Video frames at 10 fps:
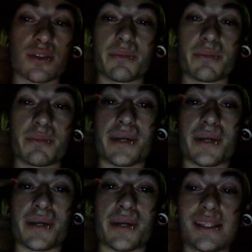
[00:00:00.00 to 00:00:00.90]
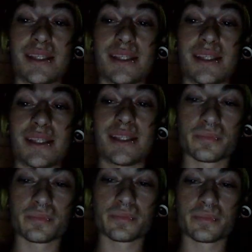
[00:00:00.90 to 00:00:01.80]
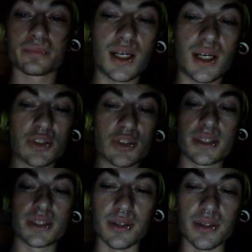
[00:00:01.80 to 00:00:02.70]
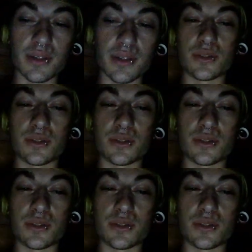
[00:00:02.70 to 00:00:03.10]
and then I'm balancing. I just wanted to do a little